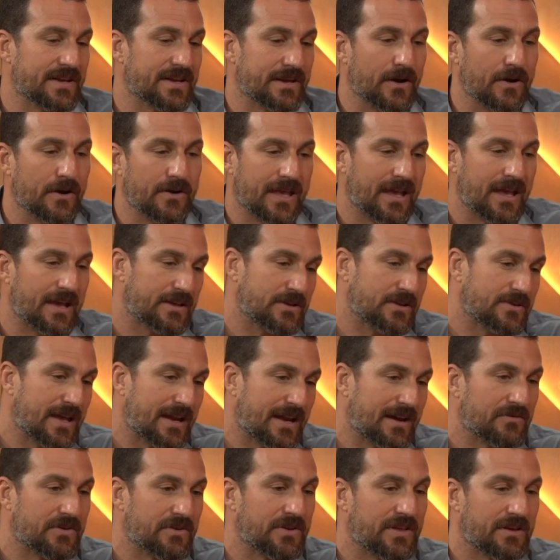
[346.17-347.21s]
like, oh, can't you
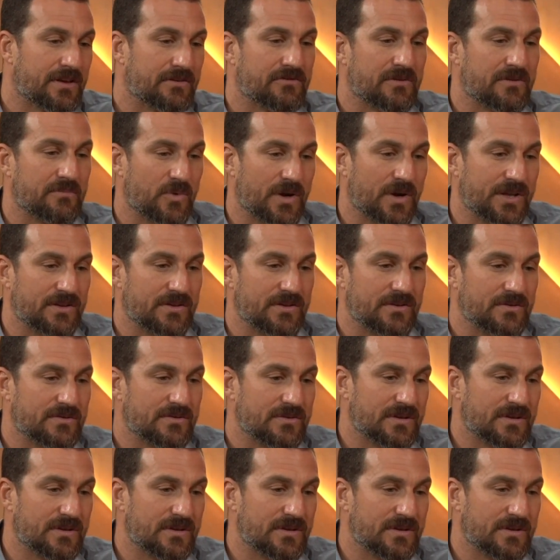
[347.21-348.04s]
get everything from what you